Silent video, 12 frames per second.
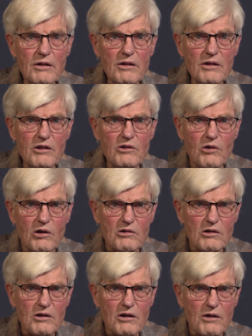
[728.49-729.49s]
the
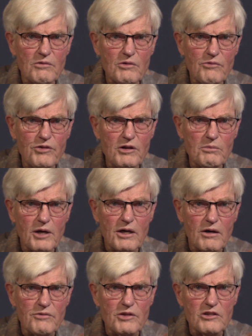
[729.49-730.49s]
daughter of
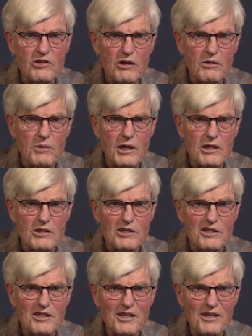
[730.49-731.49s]
the general manager.